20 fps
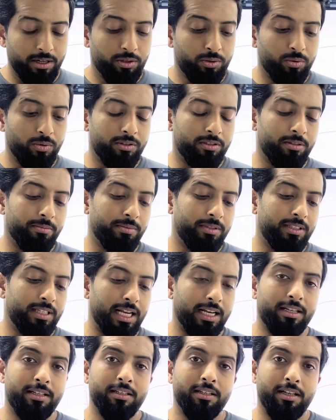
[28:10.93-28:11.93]
tourism
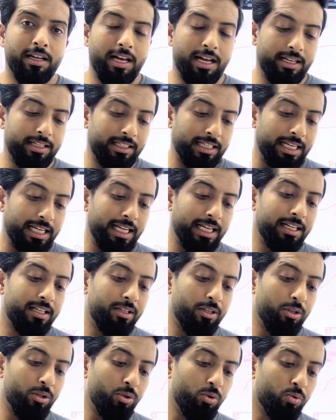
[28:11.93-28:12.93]
sector has
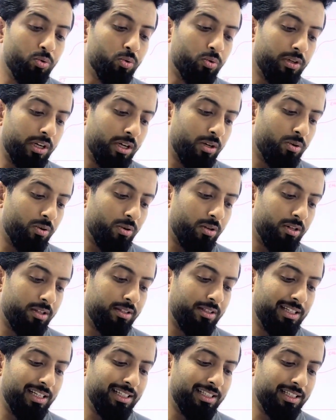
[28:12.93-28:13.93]
hit new
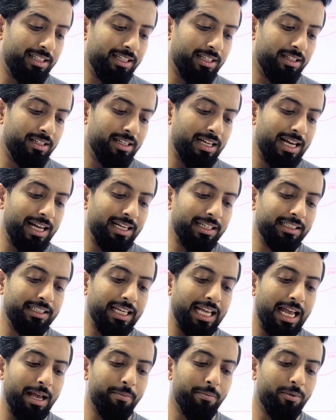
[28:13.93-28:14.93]
records this year as
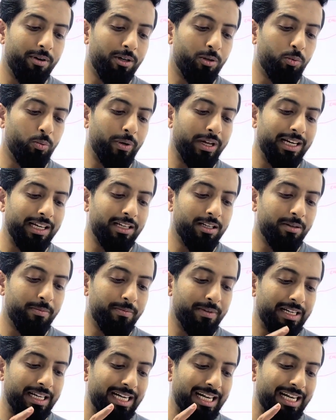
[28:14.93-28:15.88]
the Emirate welcomed